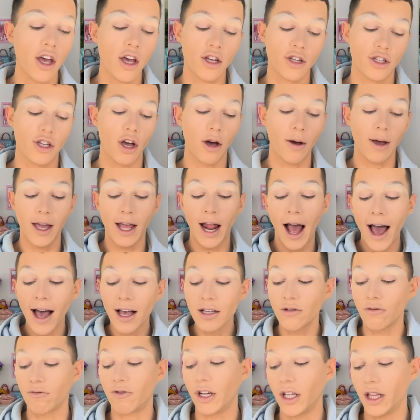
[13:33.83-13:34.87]
So it
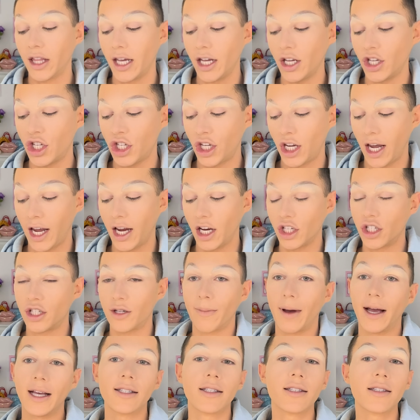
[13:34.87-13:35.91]
has really changed
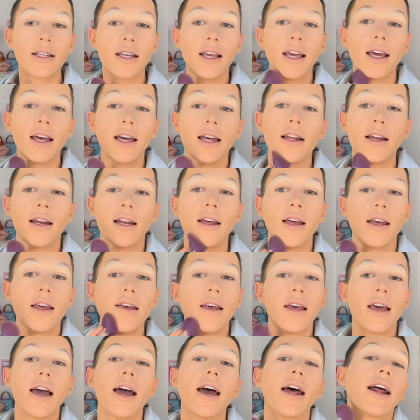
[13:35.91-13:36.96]
my skin,
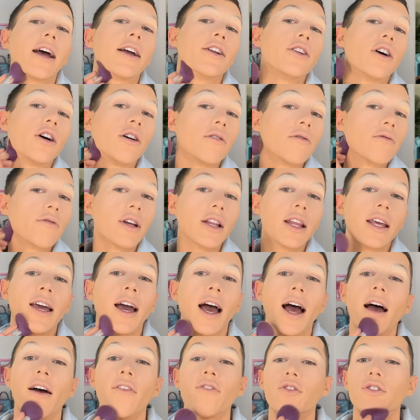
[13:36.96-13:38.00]
and I don't really
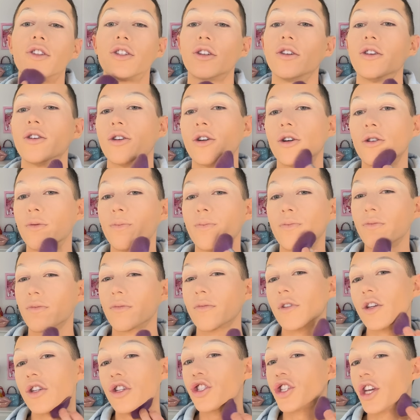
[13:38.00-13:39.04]
have to
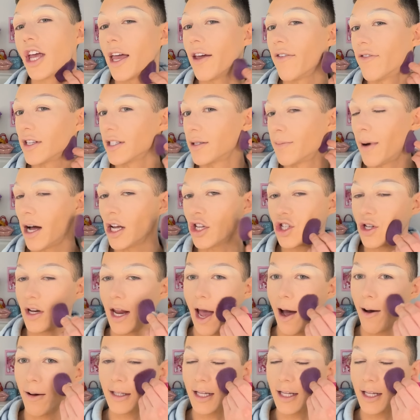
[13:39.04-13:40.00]
shave as much now.